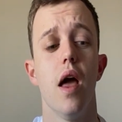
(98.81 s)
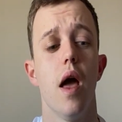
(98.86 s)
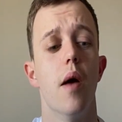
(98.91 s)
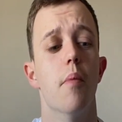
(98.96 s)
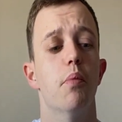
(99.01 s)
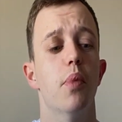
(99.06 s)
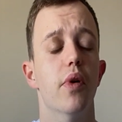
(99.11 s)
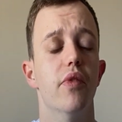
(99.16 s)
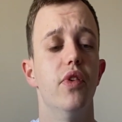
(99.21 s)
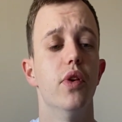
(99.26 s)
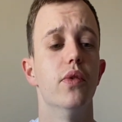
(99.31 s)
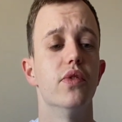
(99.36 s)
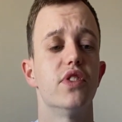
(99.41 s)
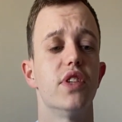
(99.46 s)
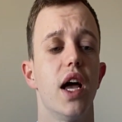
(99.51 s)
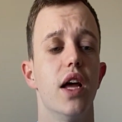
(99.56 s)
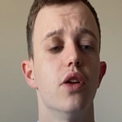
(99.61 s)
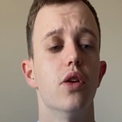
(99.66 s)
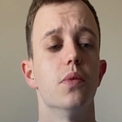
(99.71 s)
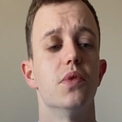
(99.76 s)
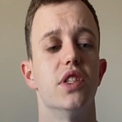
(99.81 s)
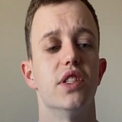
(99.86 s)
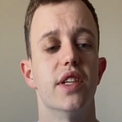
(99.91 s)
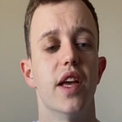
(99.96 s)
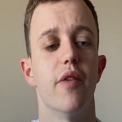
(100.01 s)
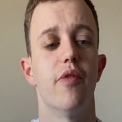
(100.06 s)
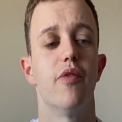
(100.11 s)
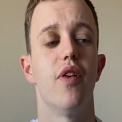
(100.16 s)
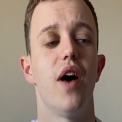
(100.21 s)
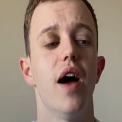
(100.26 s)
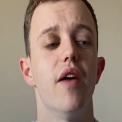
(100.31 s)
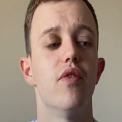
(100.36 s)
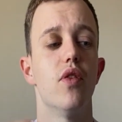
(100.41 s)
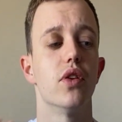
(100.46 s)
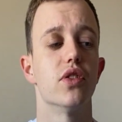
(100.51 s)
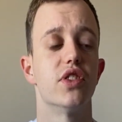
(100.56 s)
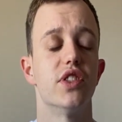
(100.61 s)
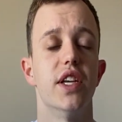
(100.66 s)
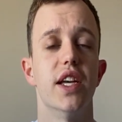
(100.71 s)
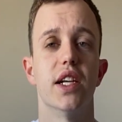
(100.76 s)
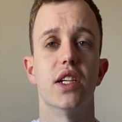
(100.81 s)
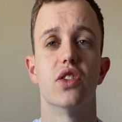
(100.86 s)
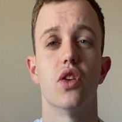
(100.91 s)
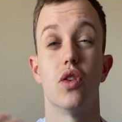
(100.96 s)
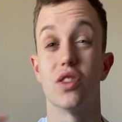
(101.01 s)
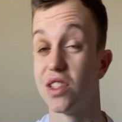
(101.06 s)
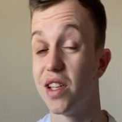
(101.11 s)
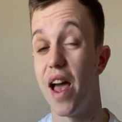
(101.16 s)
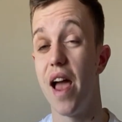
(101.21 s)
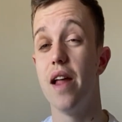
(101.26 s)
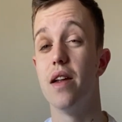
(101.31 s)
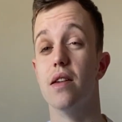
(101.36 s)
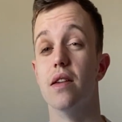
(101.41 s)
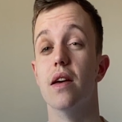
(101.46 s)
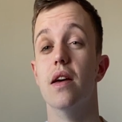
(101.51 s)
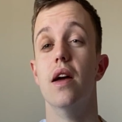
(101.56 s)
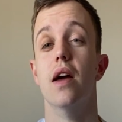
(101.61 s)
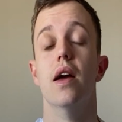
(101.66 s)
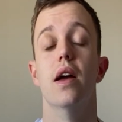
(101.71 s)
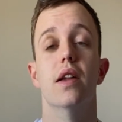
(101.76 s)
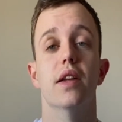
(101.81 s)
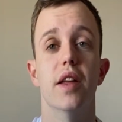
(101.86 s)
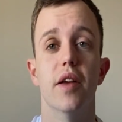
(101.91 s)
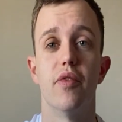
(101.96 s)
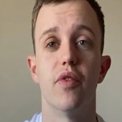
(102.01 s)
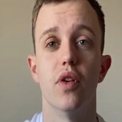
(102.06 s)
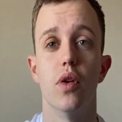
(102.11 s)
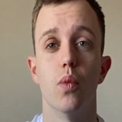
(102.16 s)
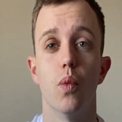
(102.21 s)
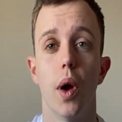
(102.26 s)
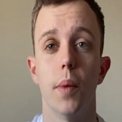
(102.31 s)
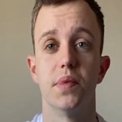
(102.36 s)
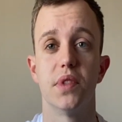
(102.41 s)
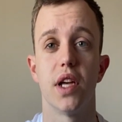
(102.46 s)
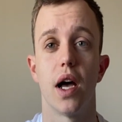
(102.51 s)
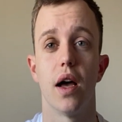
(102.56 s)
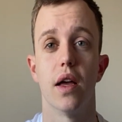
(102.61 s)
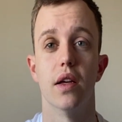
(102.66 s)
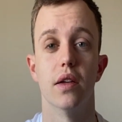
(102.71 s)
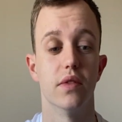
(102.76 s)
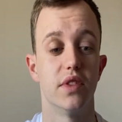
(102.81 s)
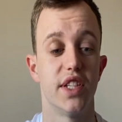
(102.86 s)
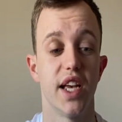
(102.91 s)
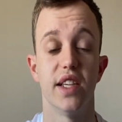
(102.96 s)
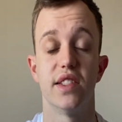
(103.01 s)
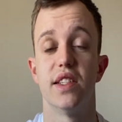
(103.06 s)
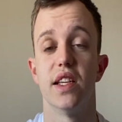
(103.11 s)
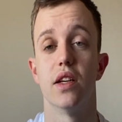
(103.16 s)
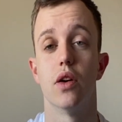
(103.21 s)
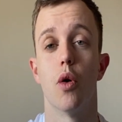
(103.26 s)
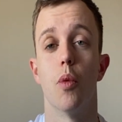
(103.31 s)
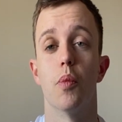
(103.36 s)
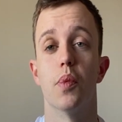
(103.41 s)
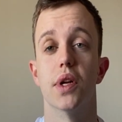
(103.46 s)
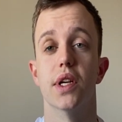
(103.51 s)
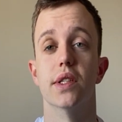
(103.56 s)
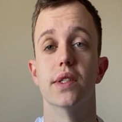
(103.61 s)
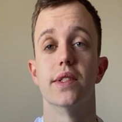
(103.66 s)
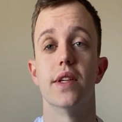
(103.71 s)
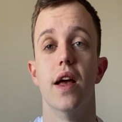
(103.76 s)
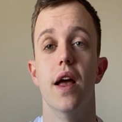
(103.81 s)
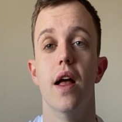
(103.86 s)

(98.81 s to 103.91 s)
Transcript: But if you signed up to say 5 or 6 or 10 different website testing companies,